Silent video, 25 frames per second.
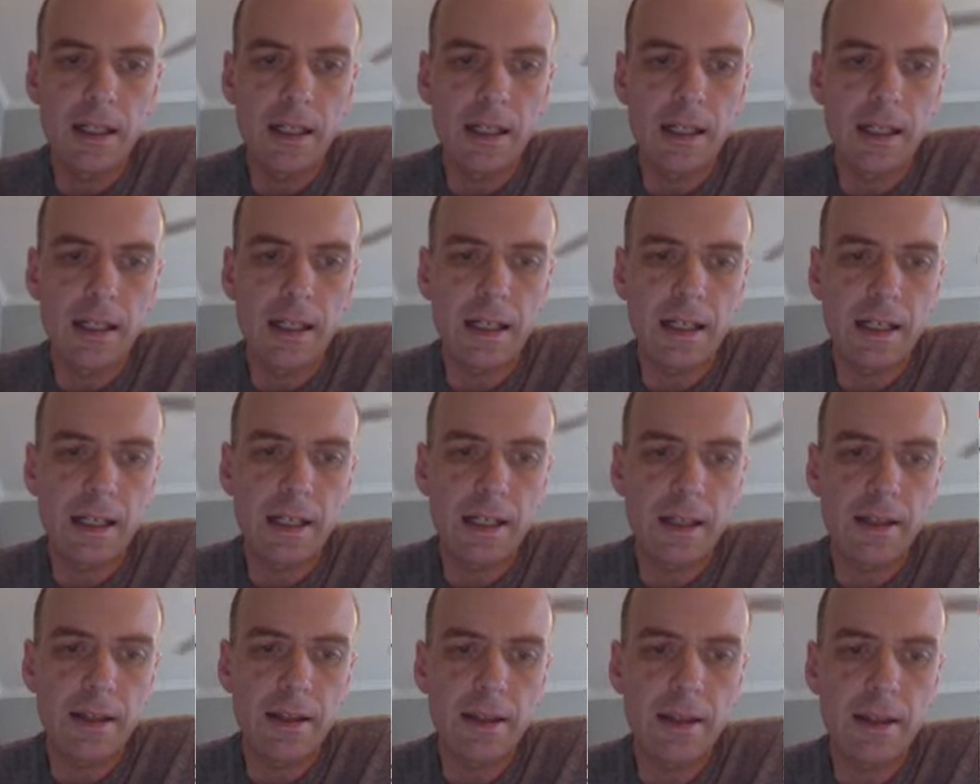
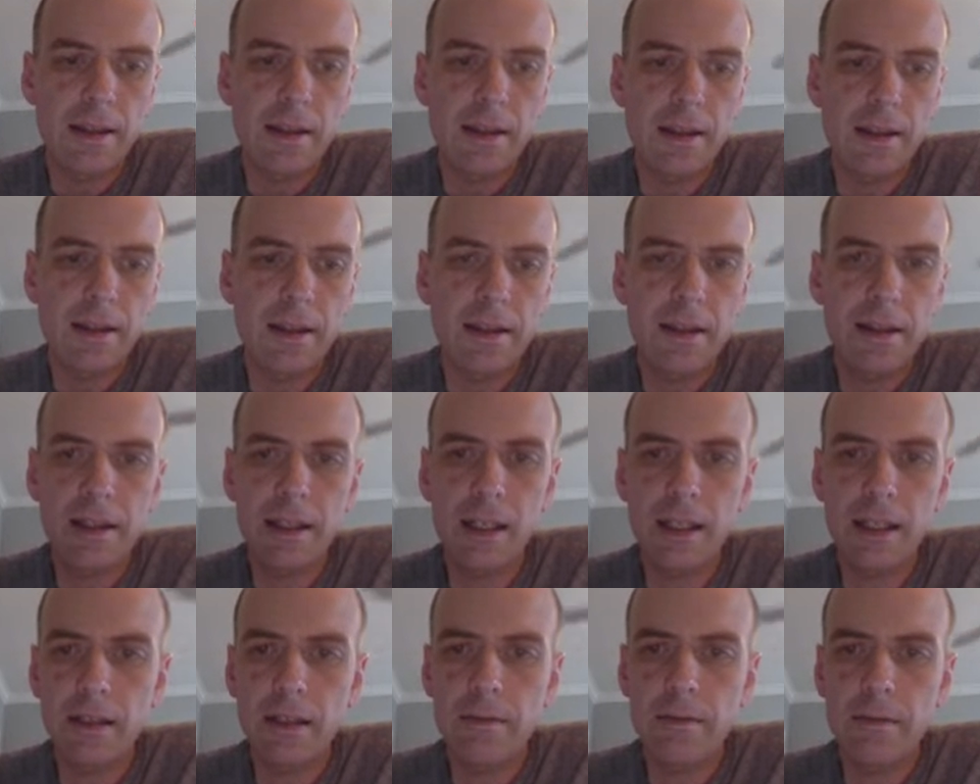I
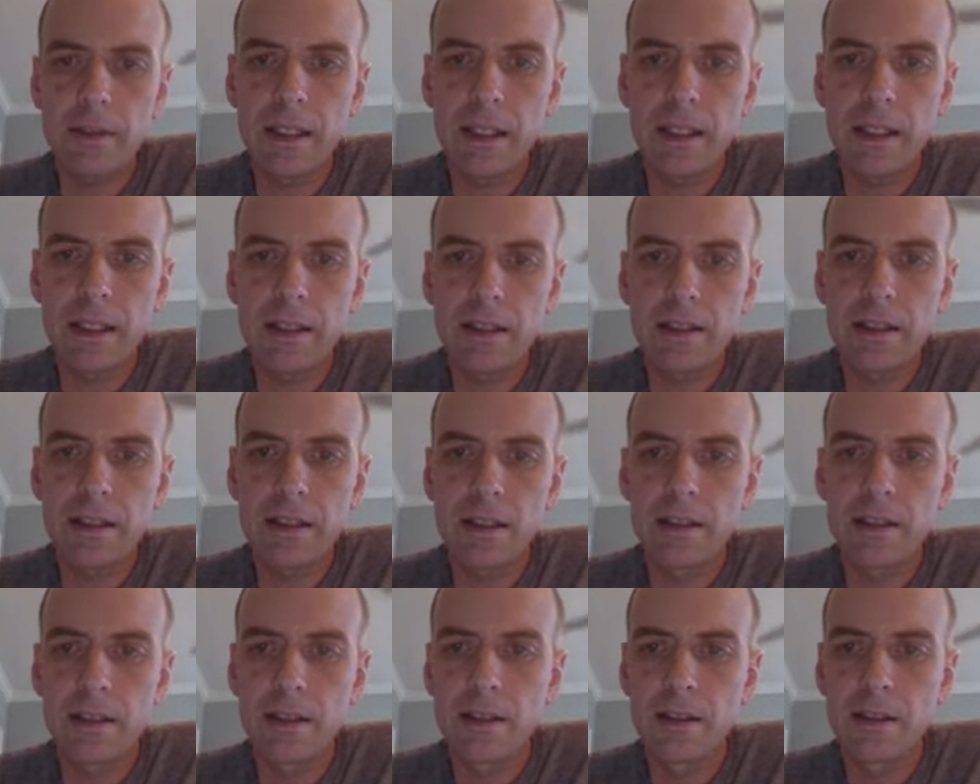think we can
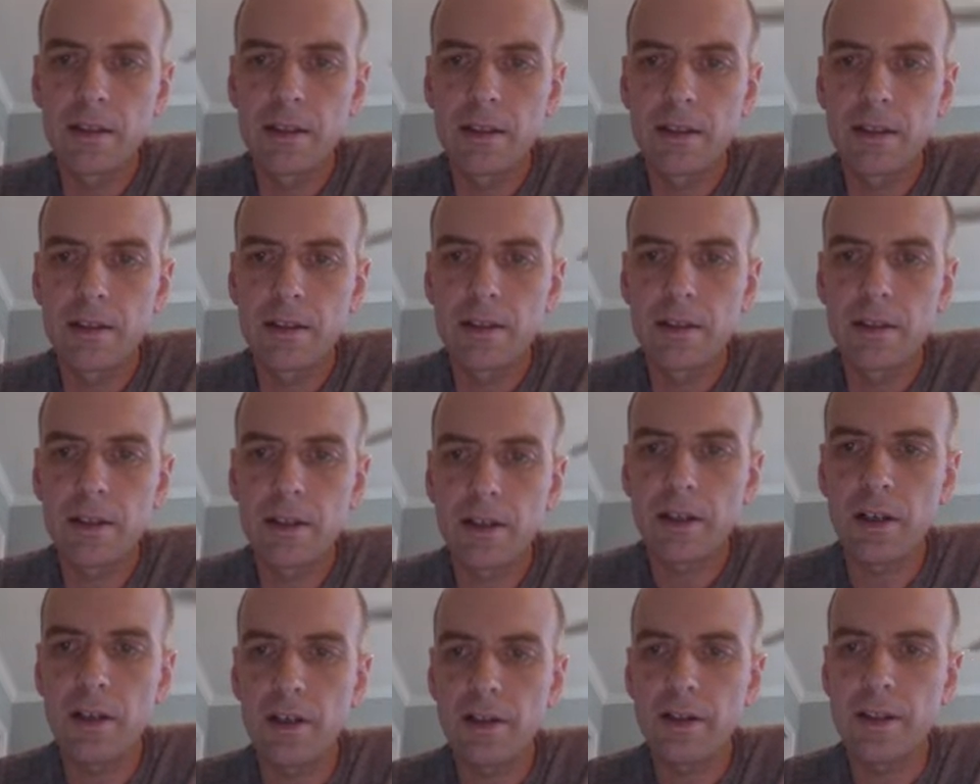
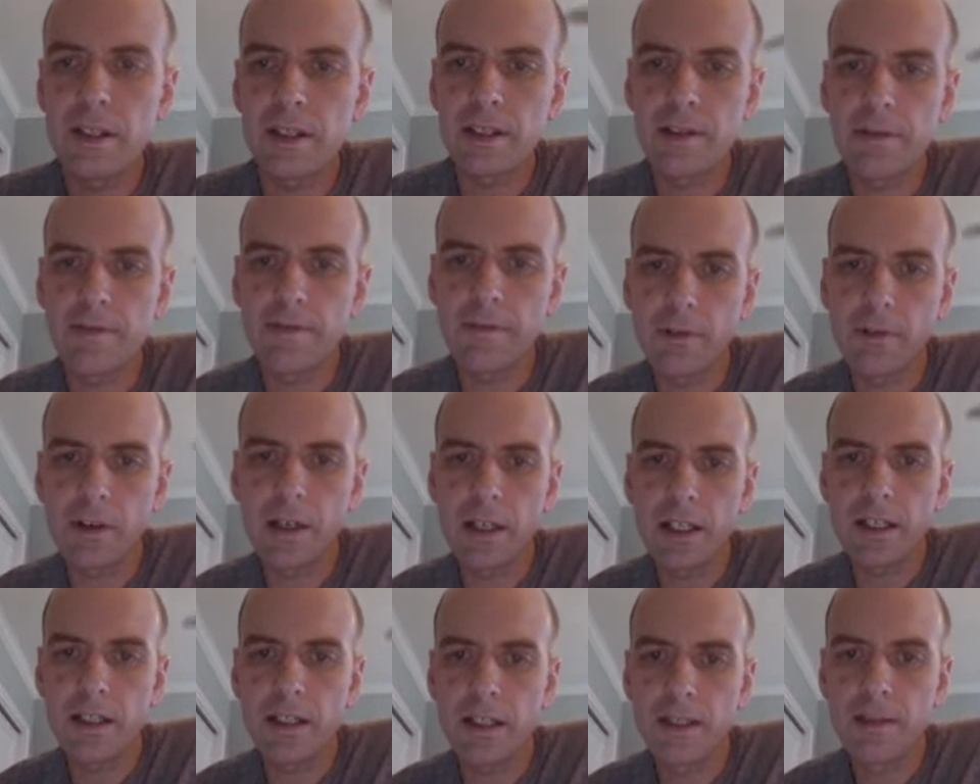call this
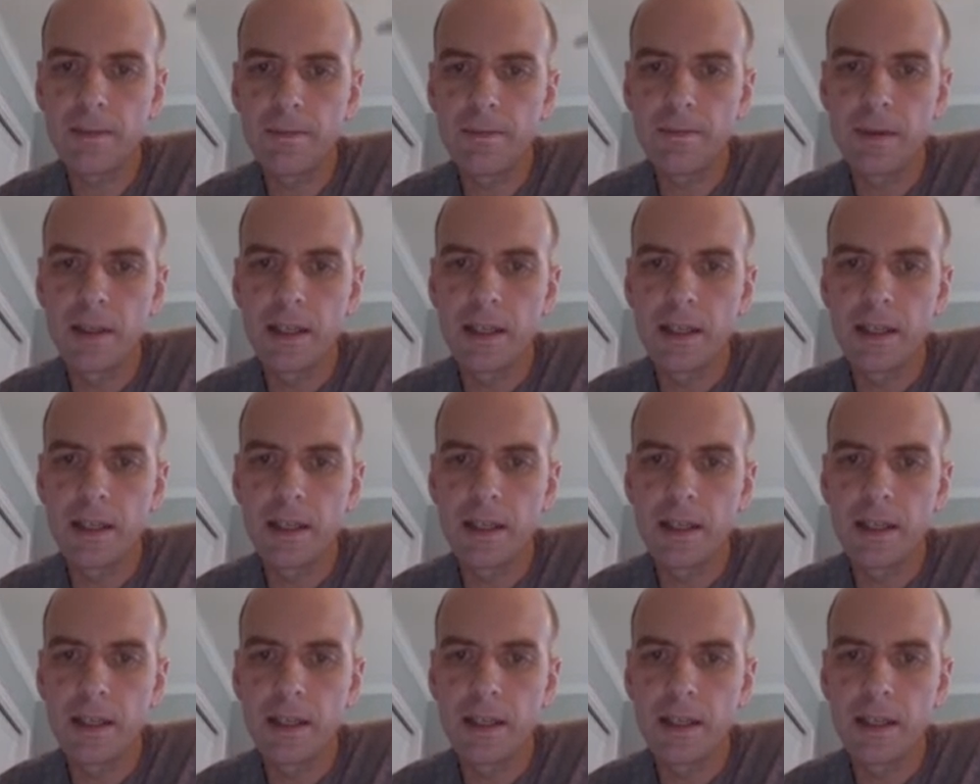voice.